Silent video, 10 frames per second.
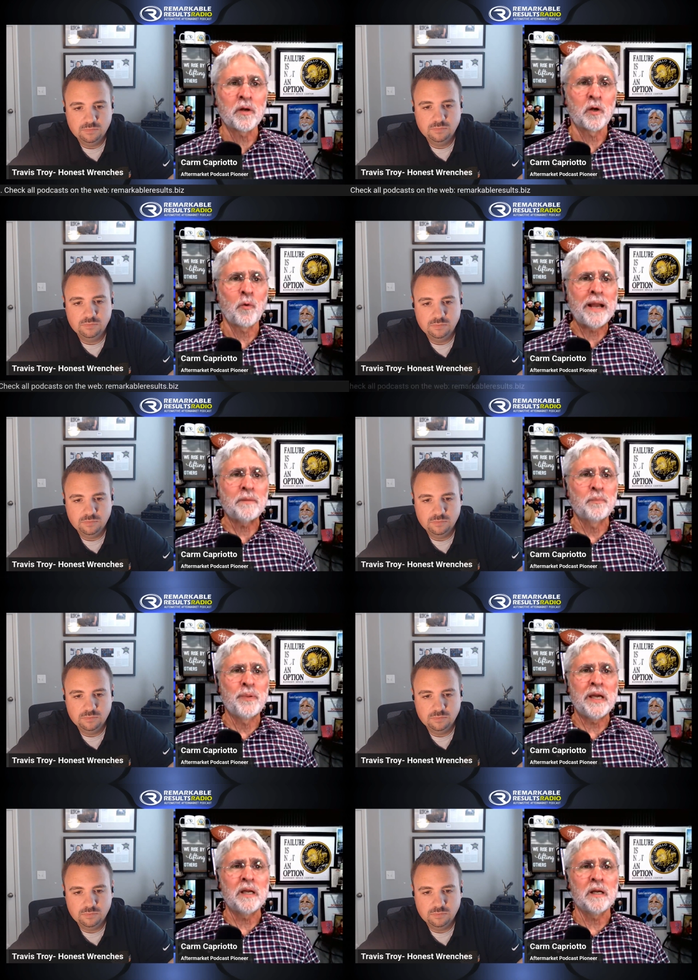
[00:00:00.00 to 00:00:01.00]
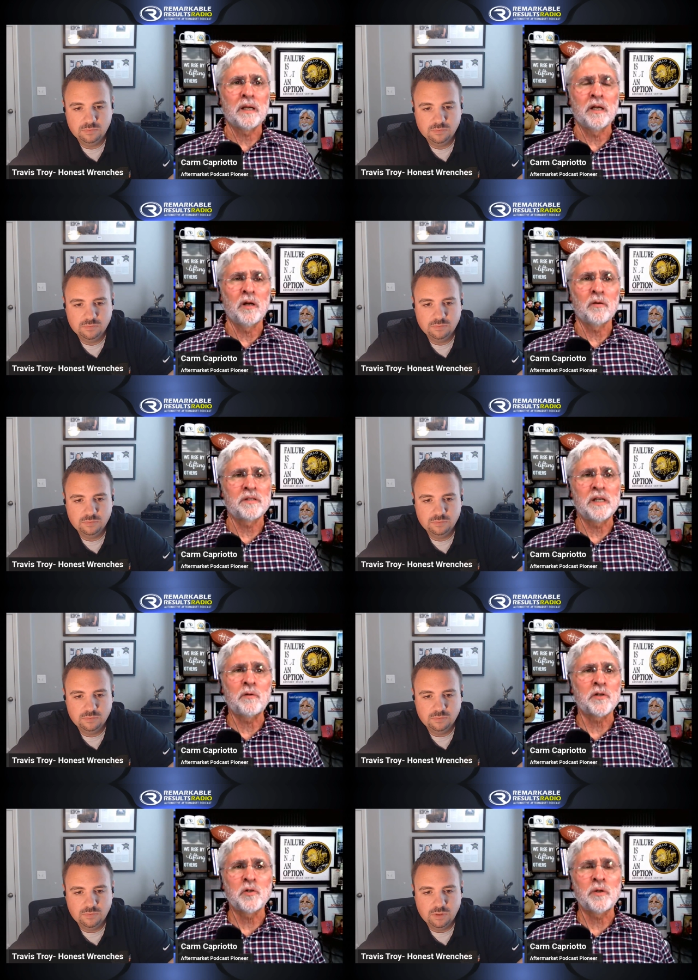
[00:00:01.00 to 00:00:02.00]
Speaker 1: great big, you know,
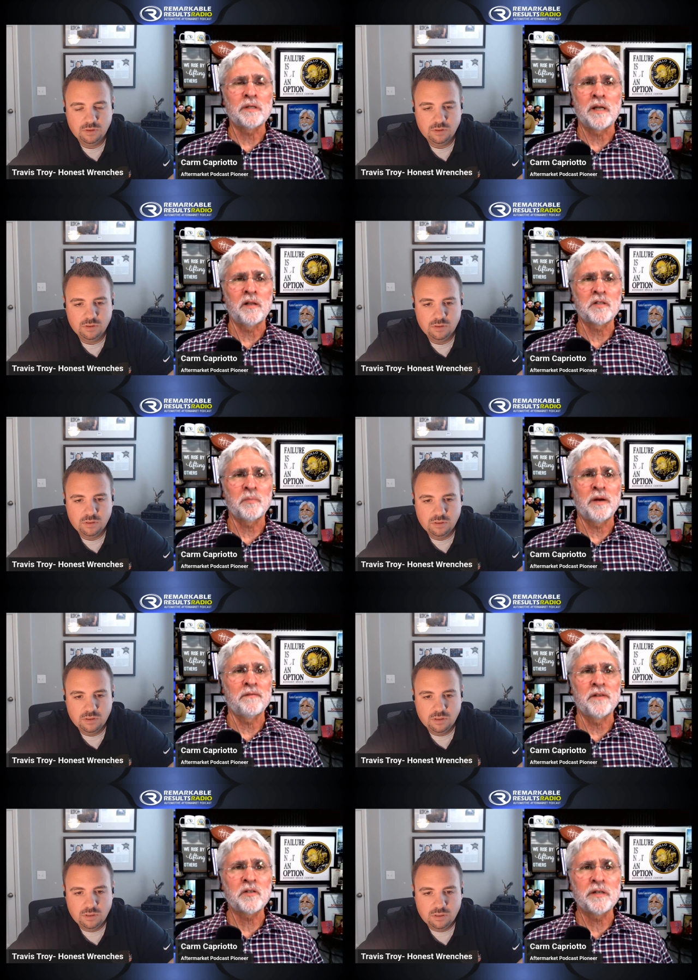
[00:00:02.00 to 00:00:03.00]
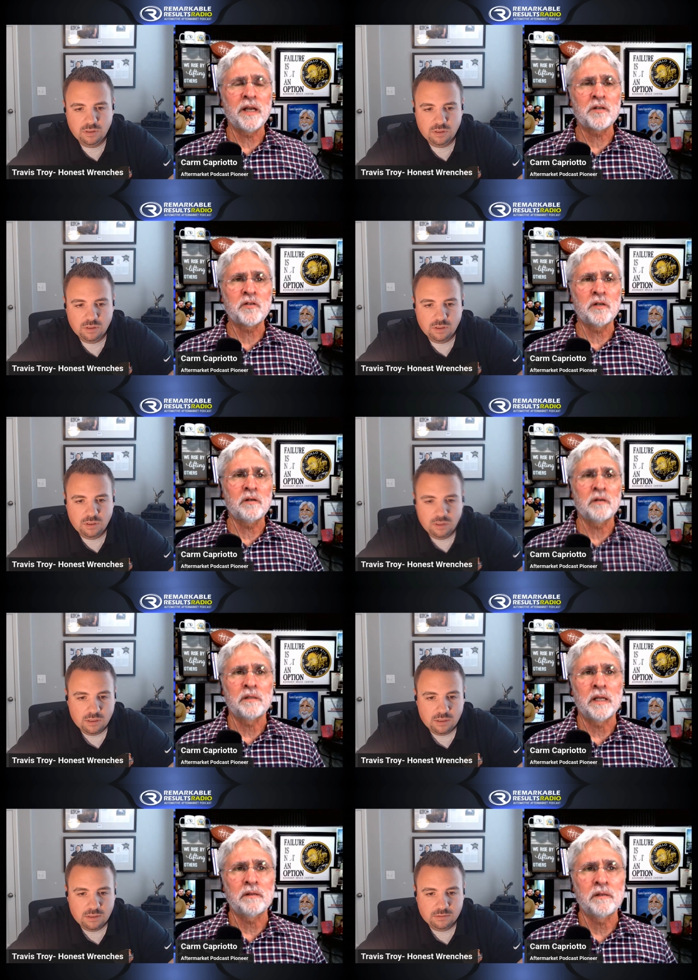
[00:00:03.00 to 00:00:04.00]
secrets you can tell us about vision next year
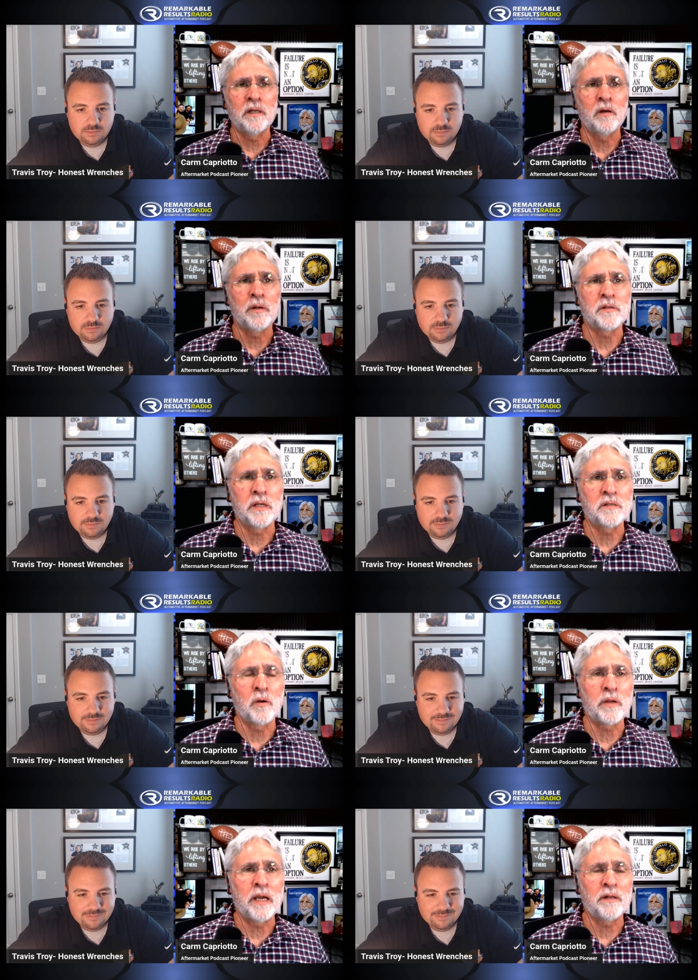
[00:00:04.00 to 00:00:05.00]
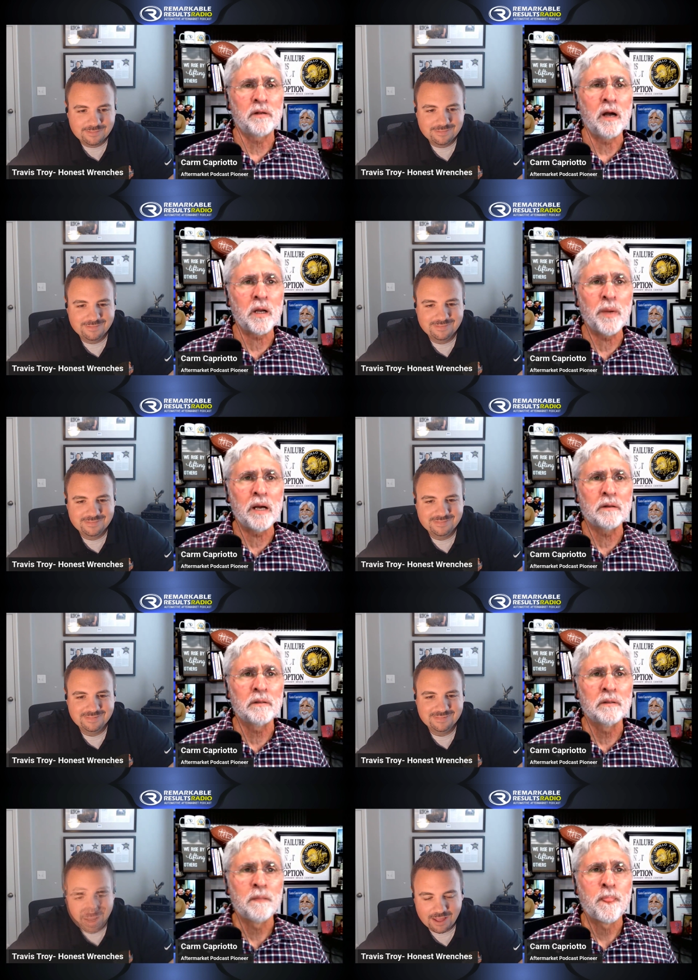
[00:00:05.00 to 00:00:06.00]
that, you know, is is okay to talk about?
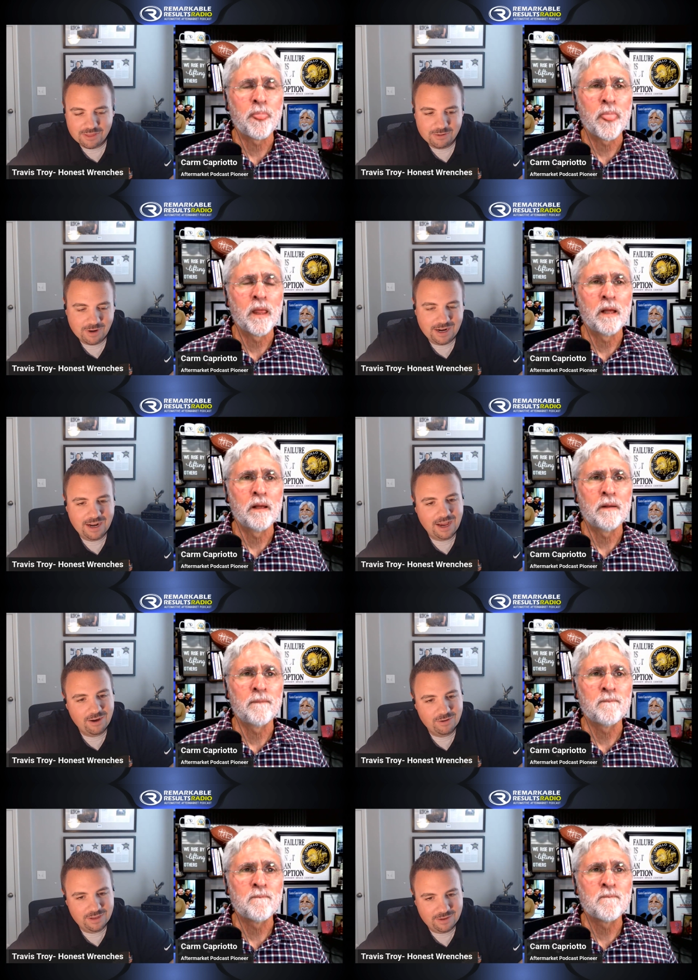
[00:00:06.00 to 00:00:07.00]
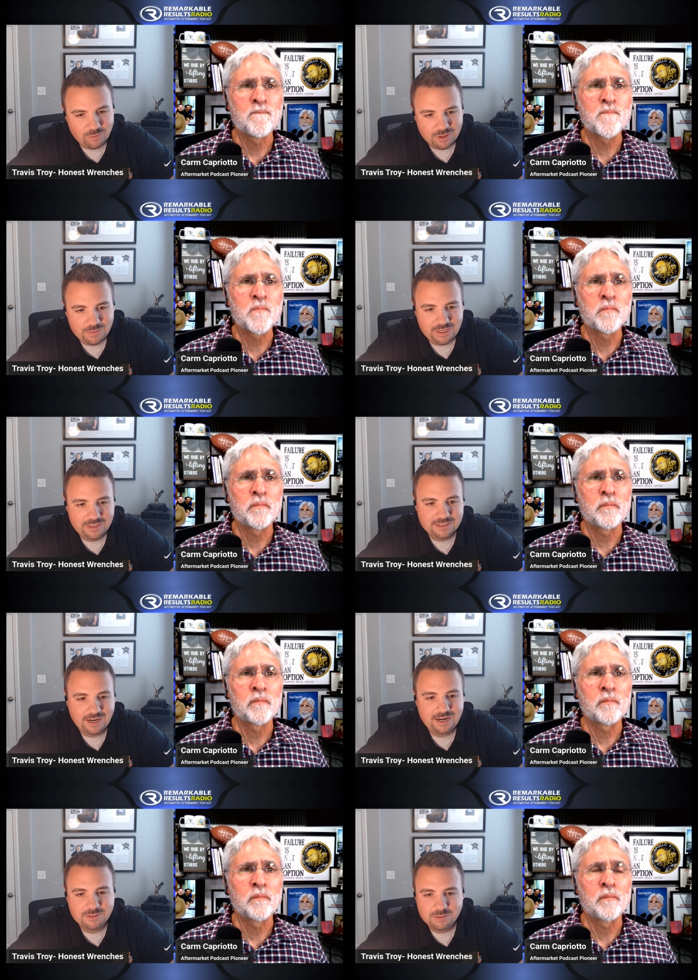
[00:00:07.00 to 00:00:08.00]
Speaker 2: Nothing right now. It will
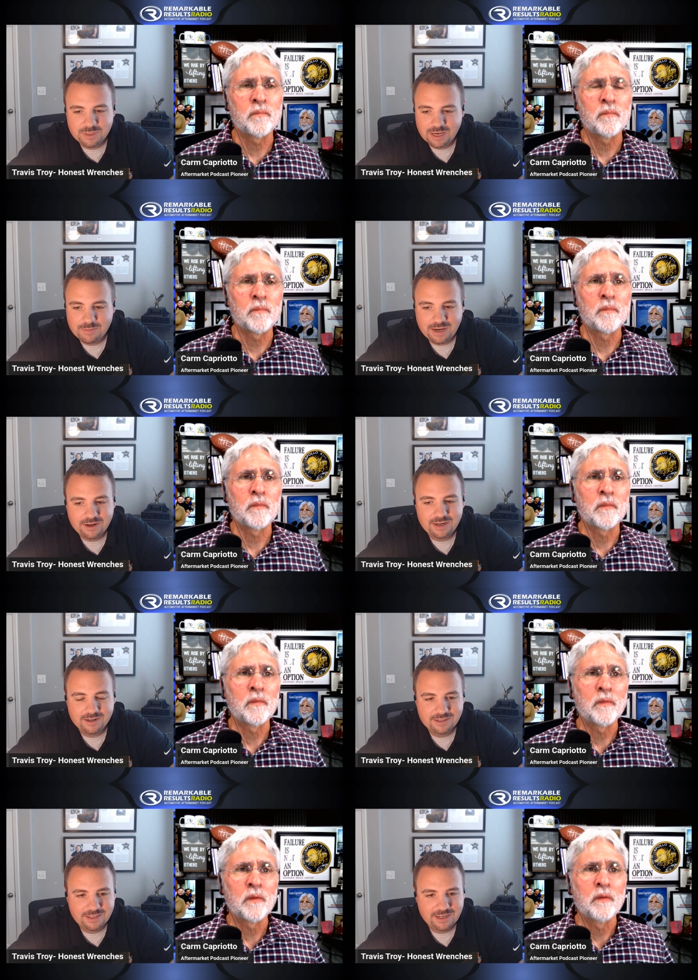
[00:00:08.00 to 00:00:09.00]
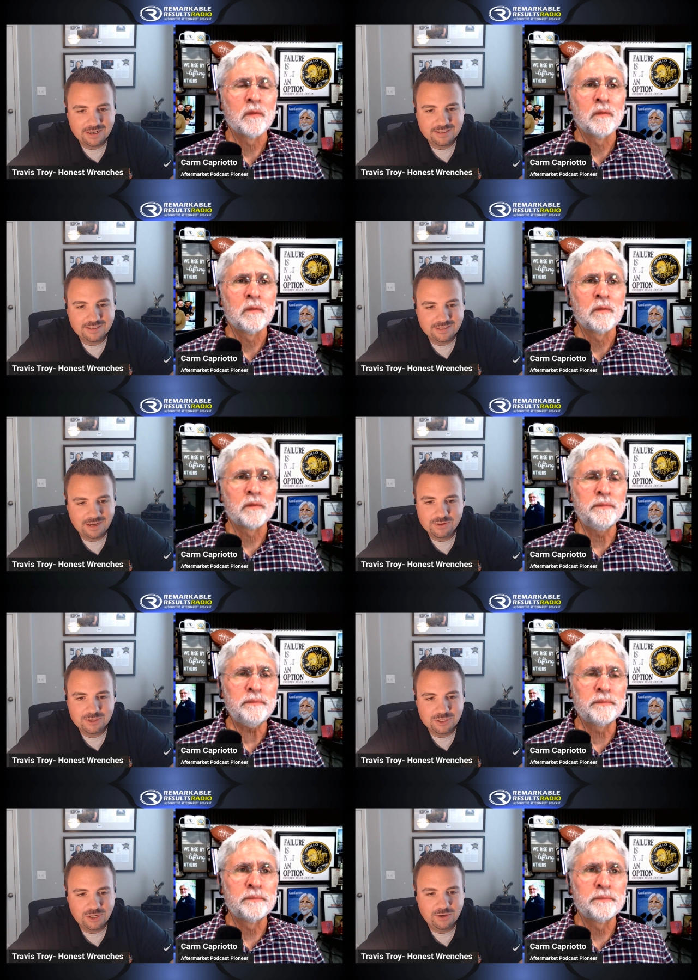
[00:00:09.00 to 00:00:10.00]
be signups will be coming out here in the next
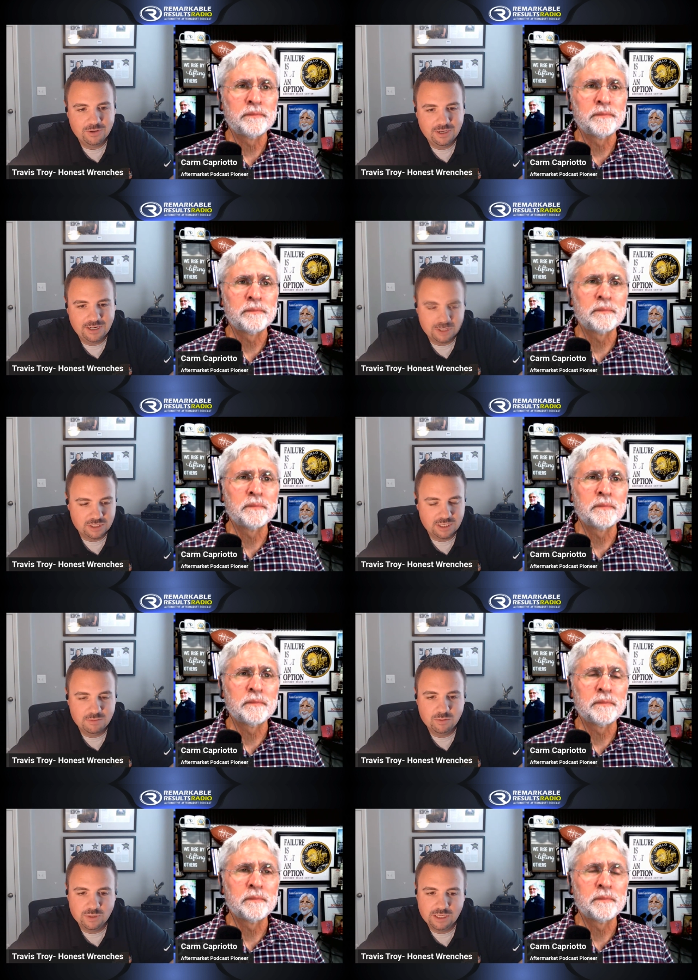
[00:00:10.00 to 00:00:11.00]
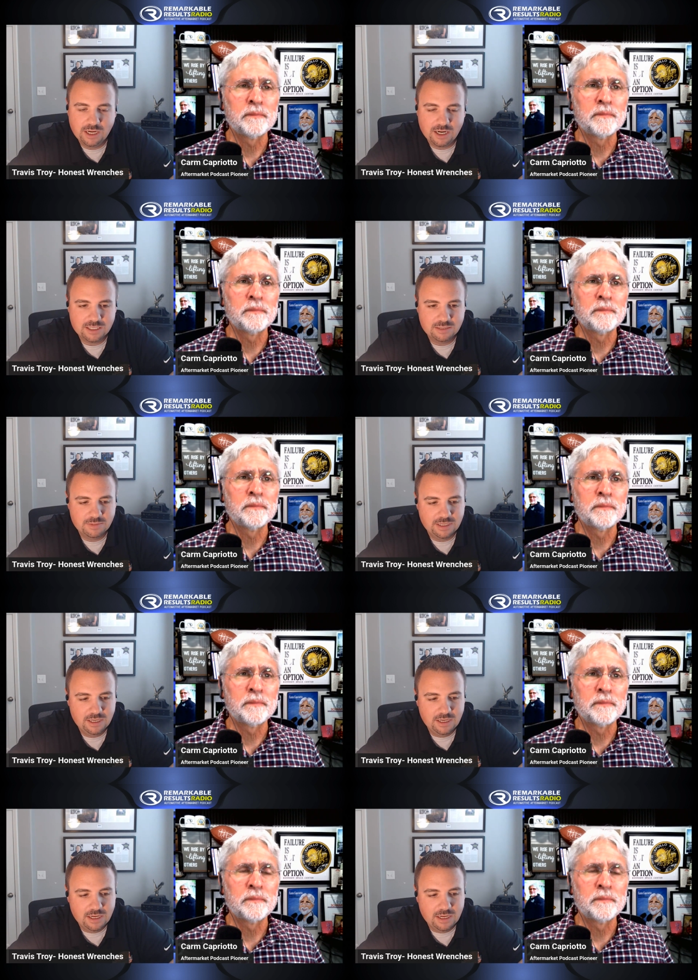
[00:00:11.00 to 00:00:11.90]
month or so, which is going to be really awesome and